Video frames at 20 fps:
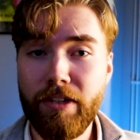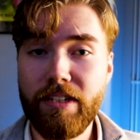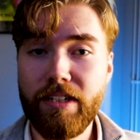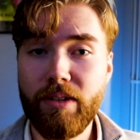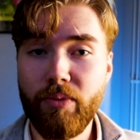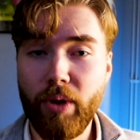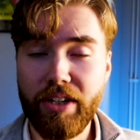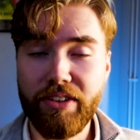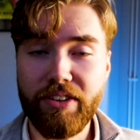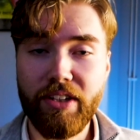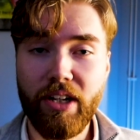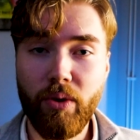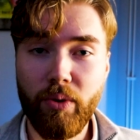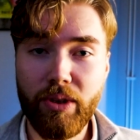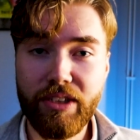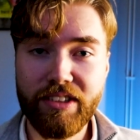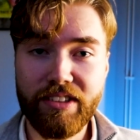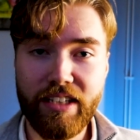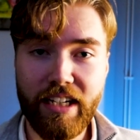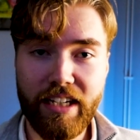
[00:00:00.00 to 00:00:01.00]
thing right
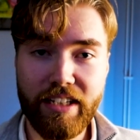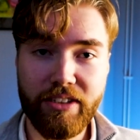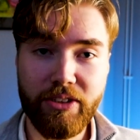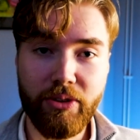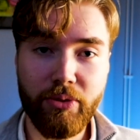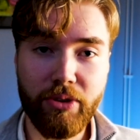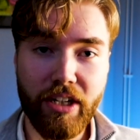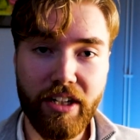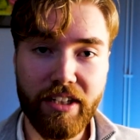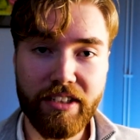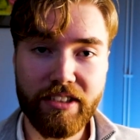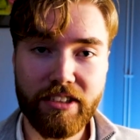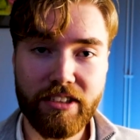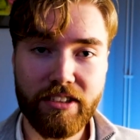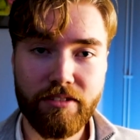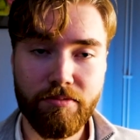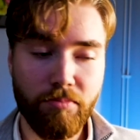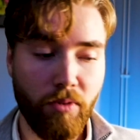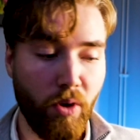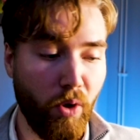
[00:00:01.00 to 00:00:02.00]
now is that you
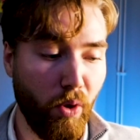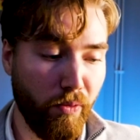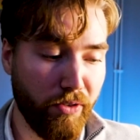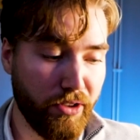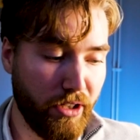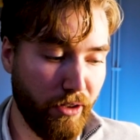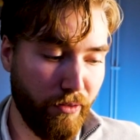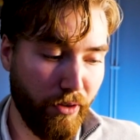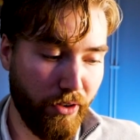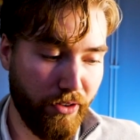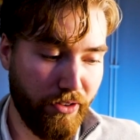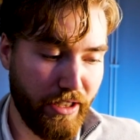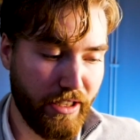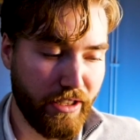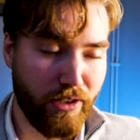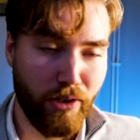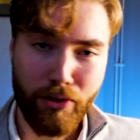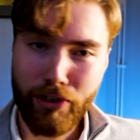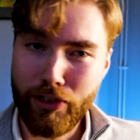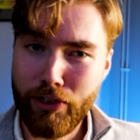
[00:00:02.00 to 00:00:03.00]
guys obviously thought
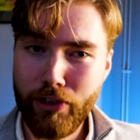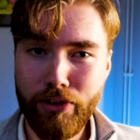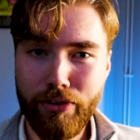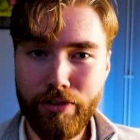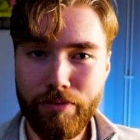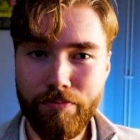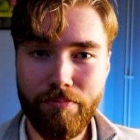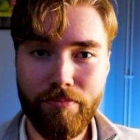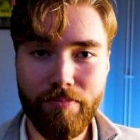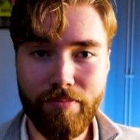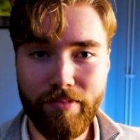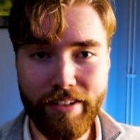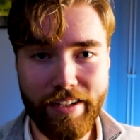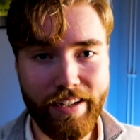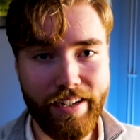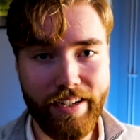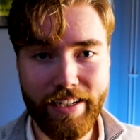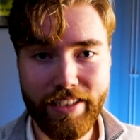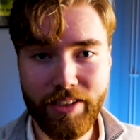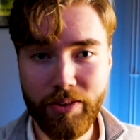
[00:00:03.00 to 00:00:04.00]
these look good.
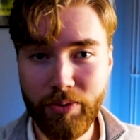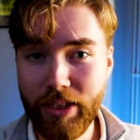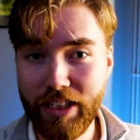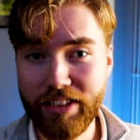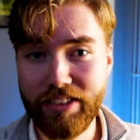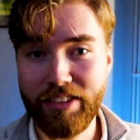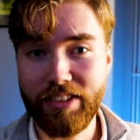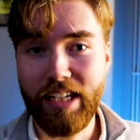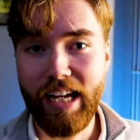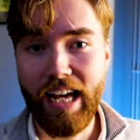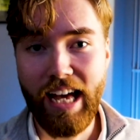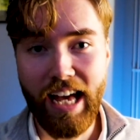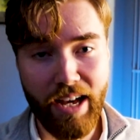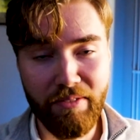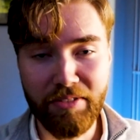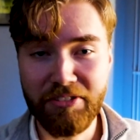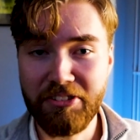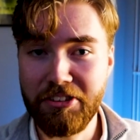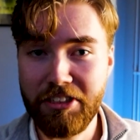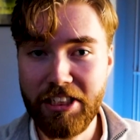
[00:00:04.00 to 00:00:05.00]
You guys
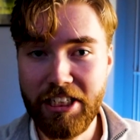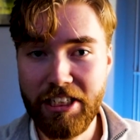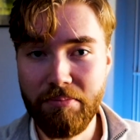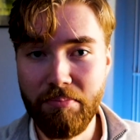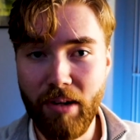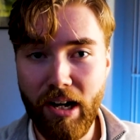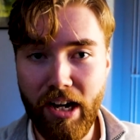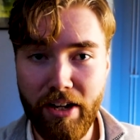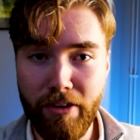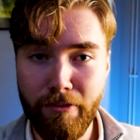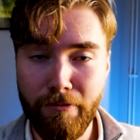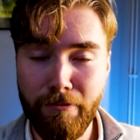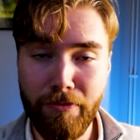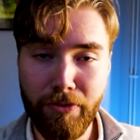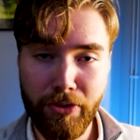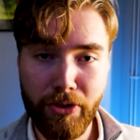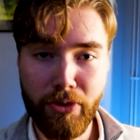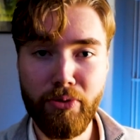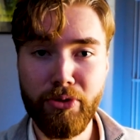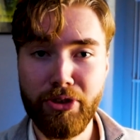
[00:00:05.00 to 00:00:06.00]
haven't seen my
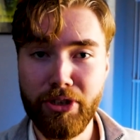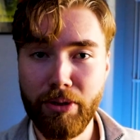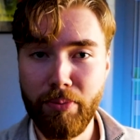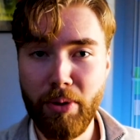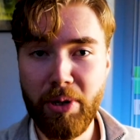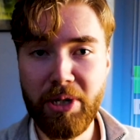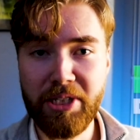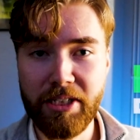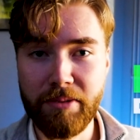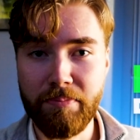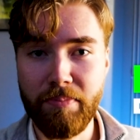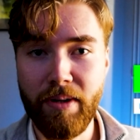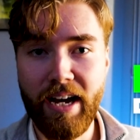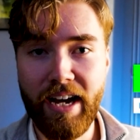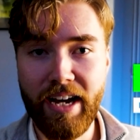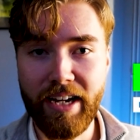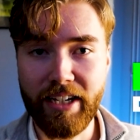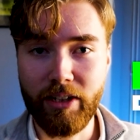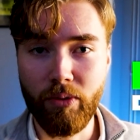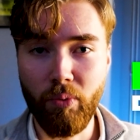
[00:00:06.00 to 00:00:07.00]
Fusion preset
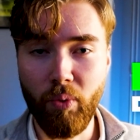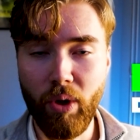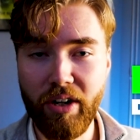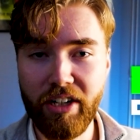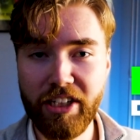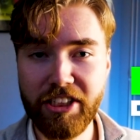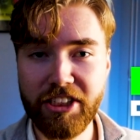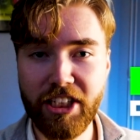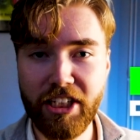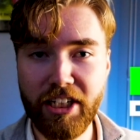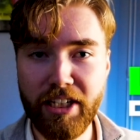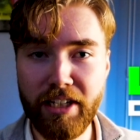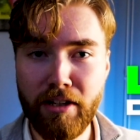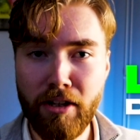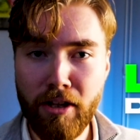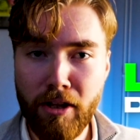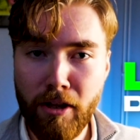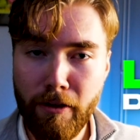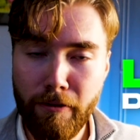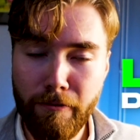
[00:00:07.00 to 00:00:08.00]
pack where I
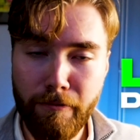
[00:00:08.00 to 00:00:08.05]
literally